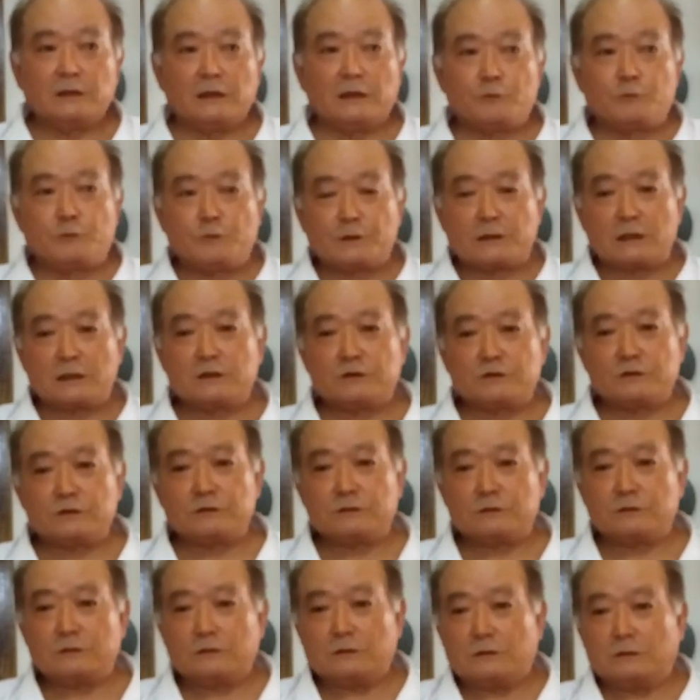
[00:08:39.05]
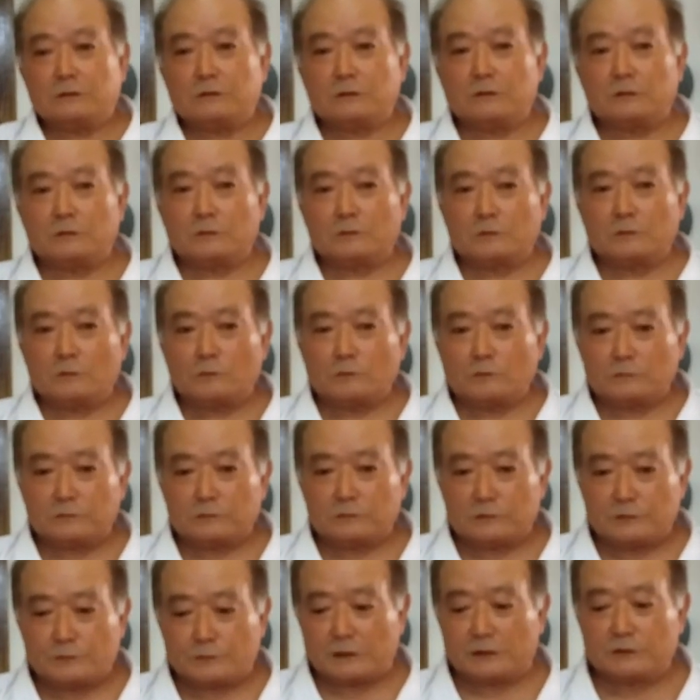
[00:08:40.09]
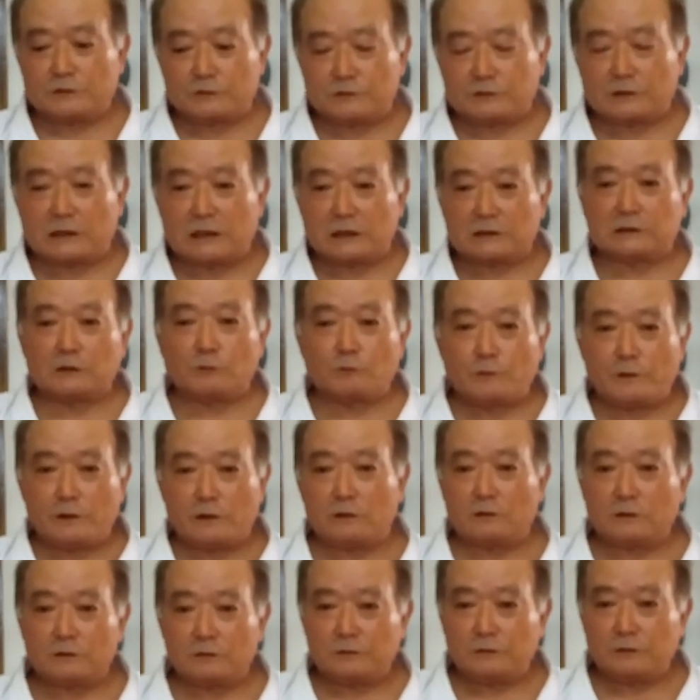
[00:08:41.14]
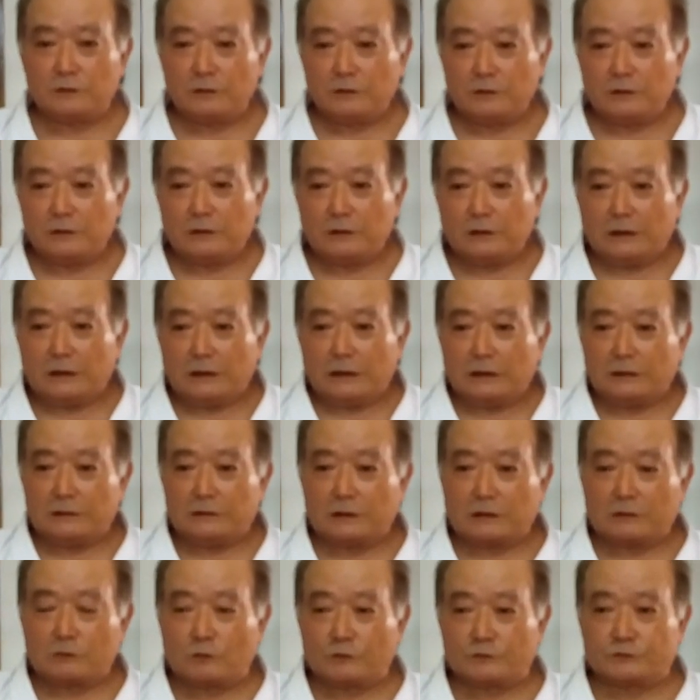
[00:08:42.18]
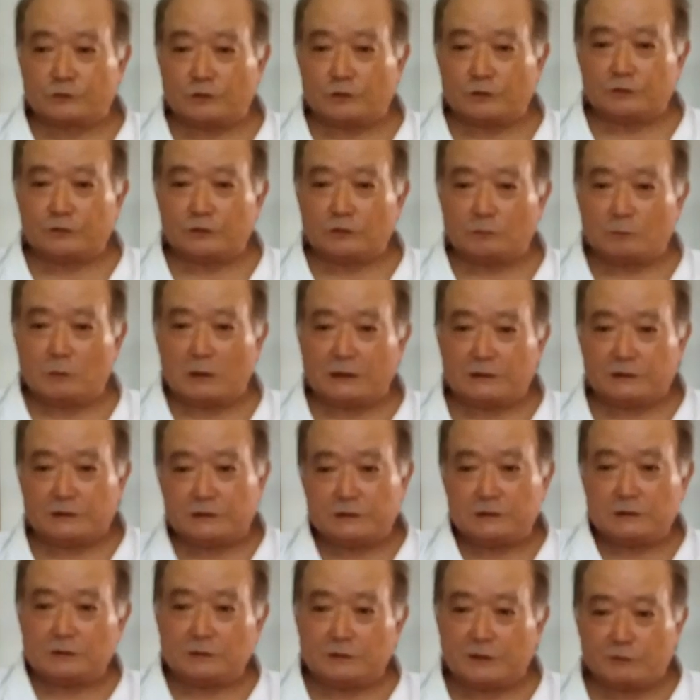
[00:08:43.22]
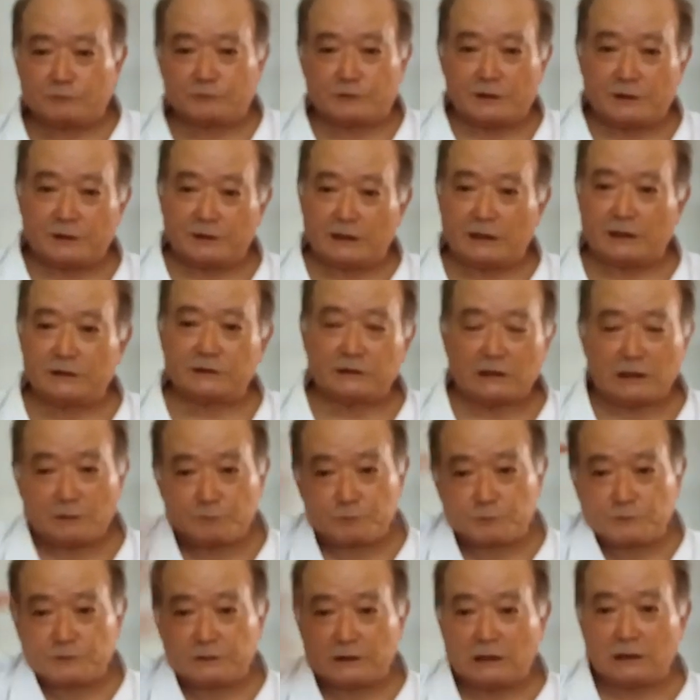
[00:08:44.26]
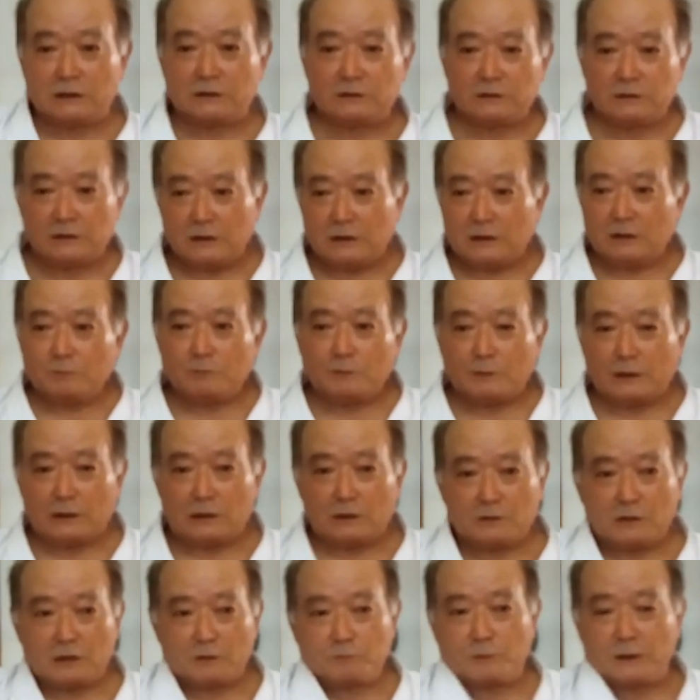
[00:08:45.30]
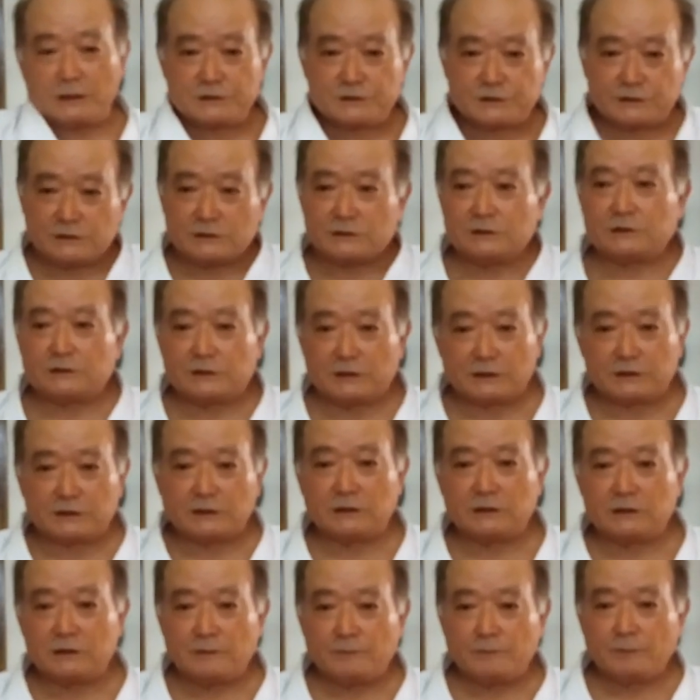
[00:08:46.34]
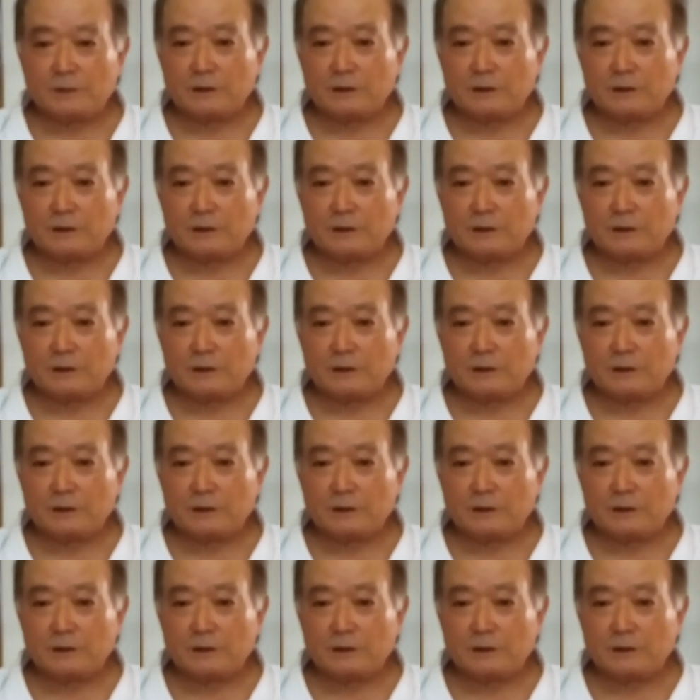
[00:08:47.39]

If you can do the kata well, that control your body, left and right, up and down, and punching, kicking.